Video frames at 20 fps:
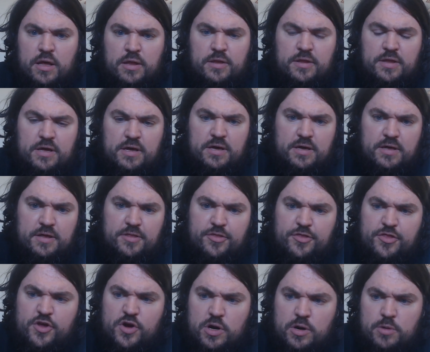down.
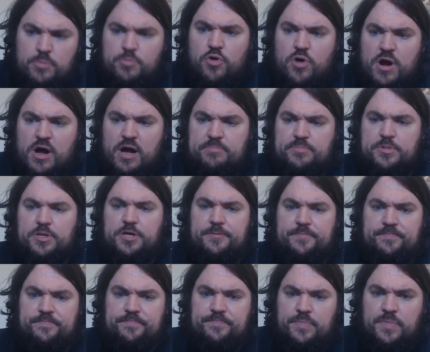Third
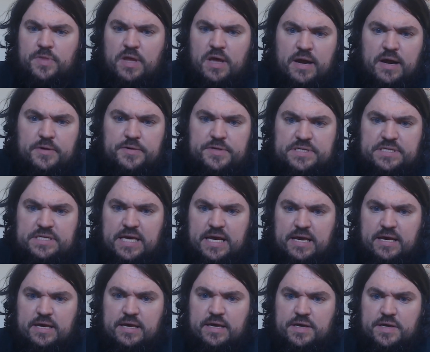problem that I would
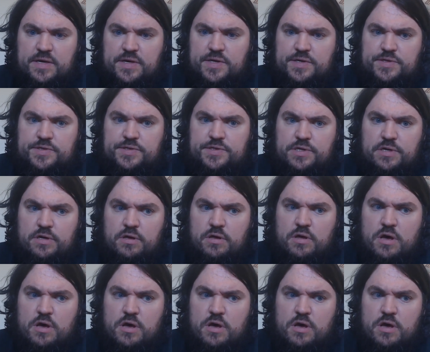say is